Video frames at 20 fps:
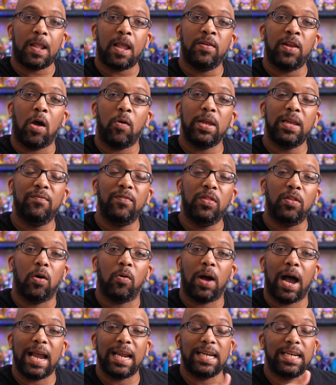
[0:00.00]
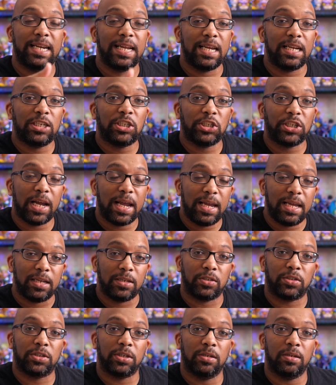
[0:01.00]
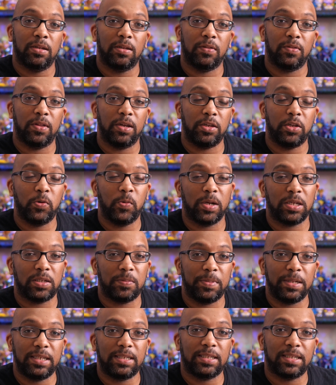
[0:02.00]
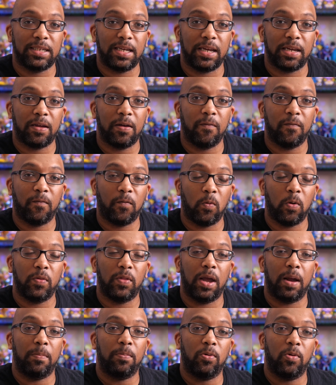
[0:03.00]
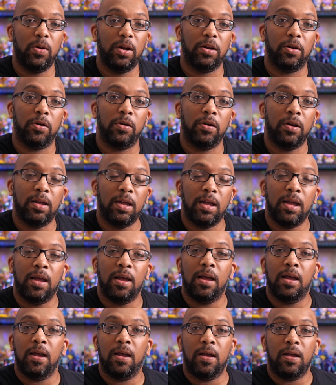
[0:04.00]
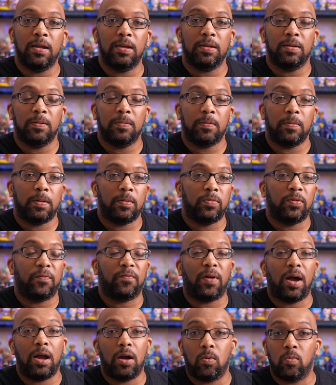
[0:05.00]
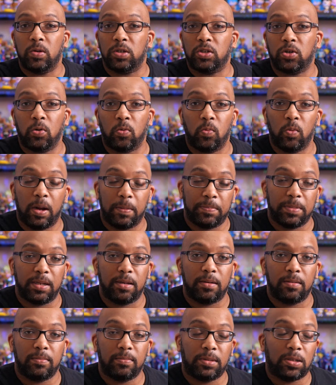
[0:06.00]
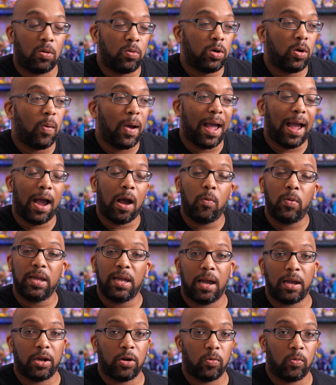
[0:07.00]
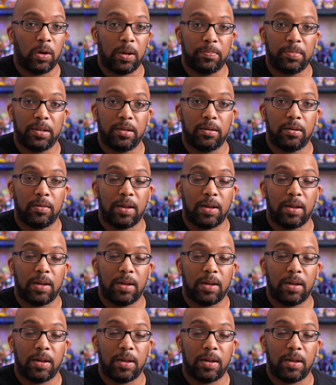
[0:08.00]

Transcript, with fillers: Now, even though I did change the USB stick for that printer, the file was corrupted. Don't know how it got corrupted